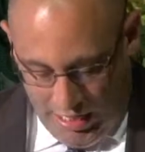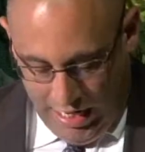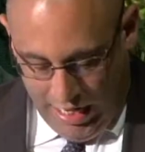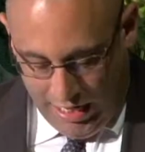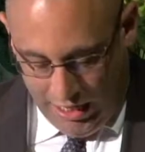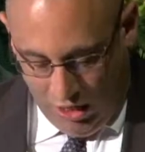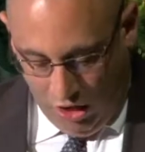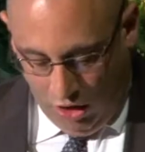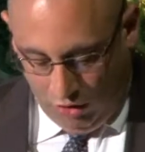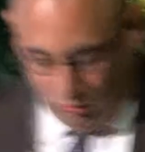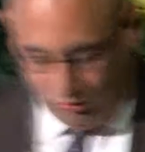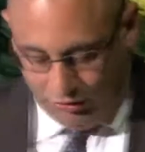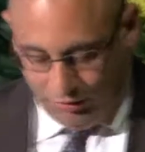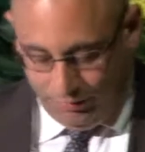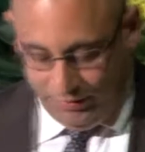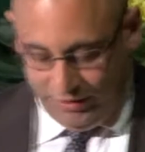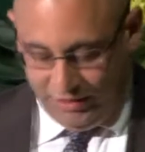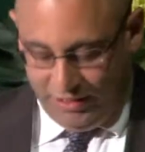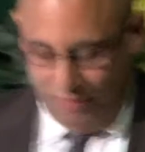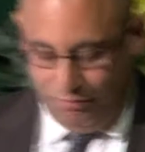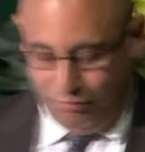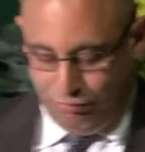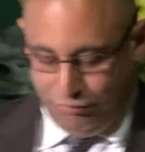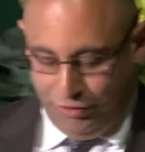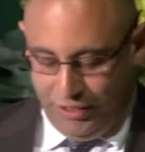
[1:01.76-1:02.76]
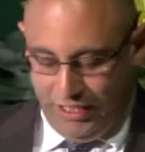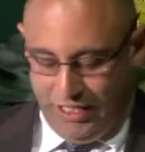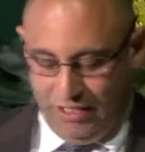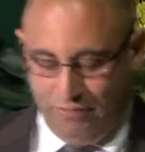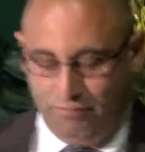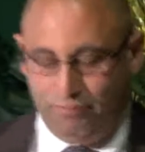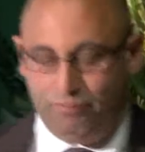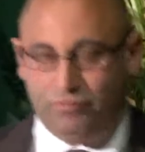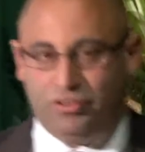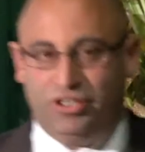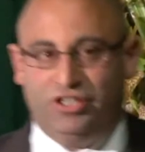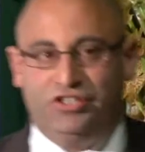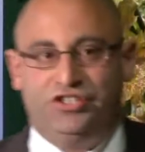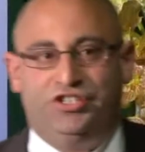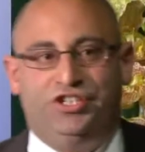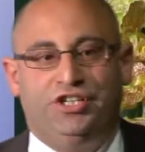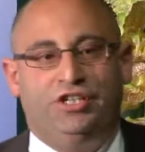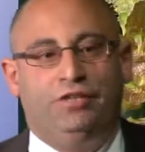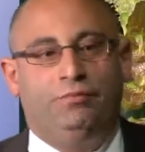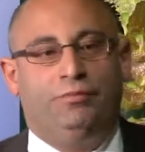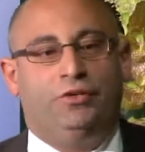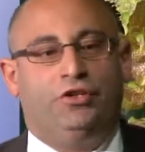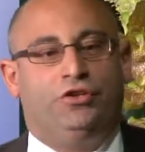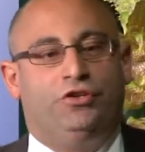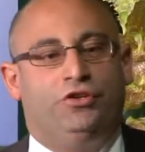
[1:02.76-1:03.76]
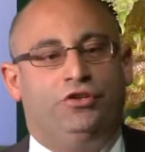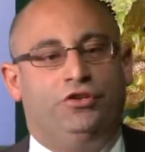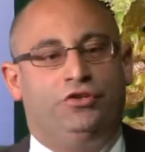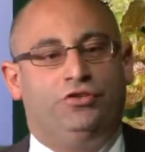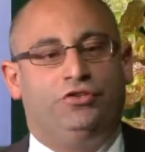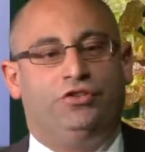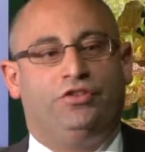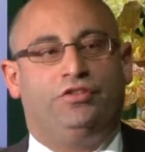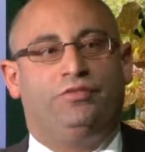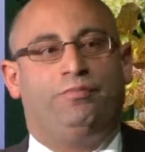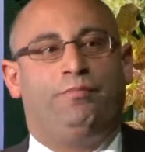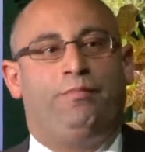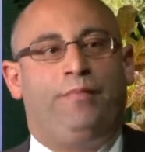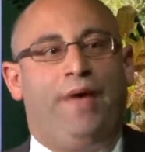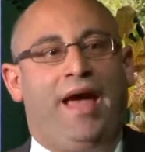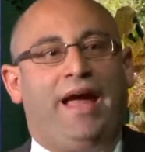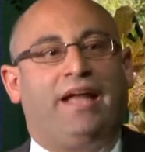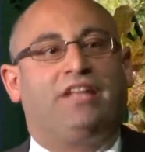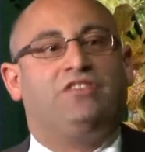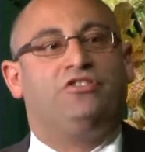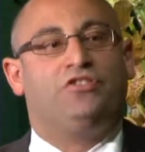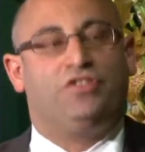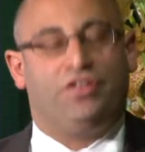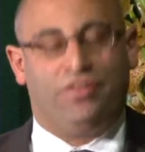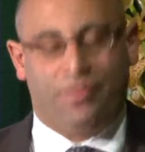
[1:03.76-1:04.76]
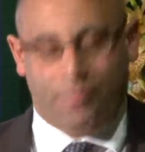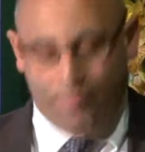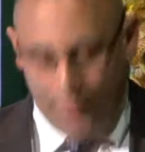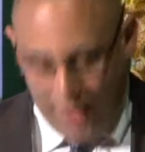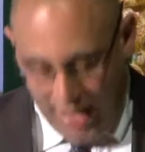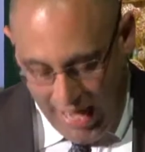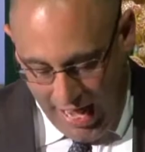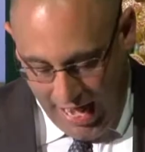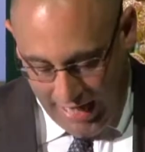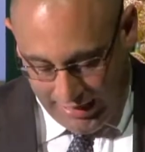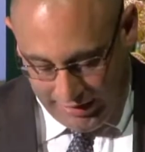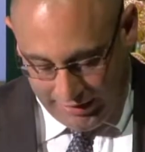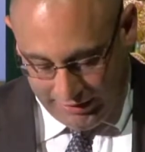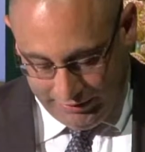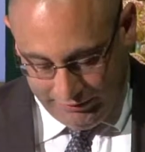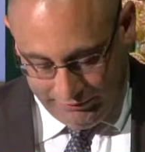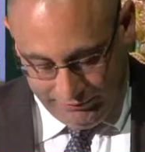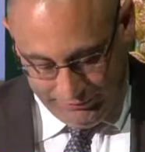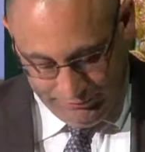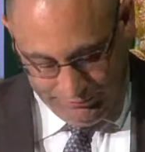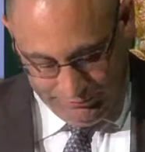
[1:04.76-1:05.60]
and ultimately bringing legitimate users back to the park.